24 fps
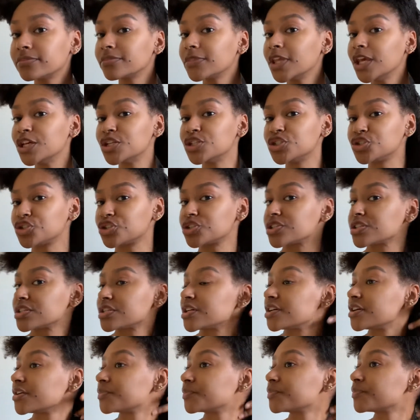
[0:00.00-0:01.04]

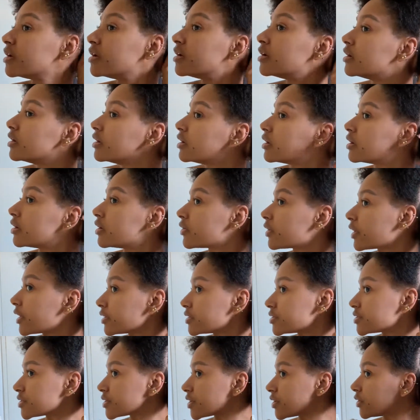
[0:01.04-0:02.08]
Interesting. Okay,
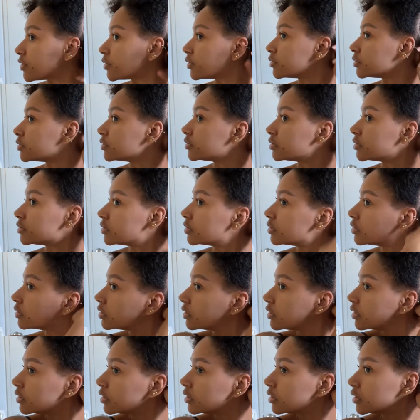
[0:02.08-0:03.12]
so
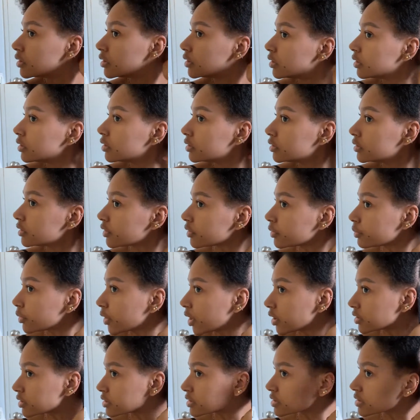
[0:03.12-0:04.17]
the
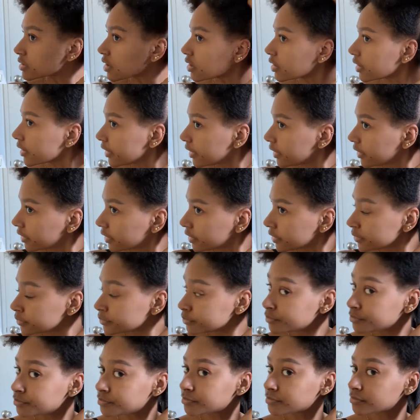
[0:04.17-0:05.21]
product is all in
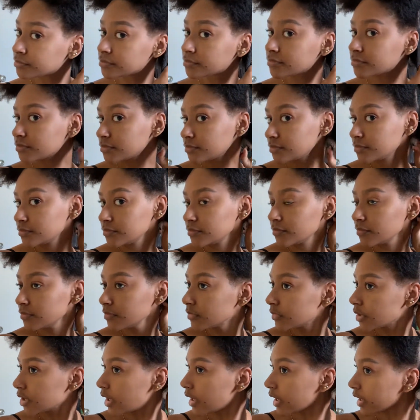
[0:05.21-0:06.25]

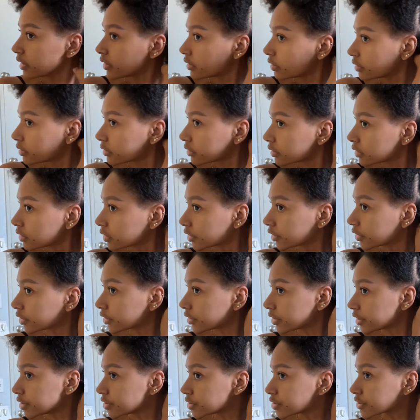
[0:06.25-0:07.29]
and
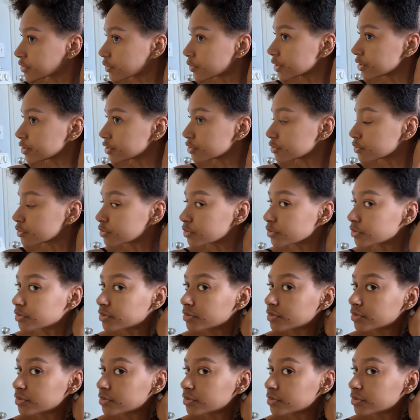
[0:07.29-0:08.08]
literally just going to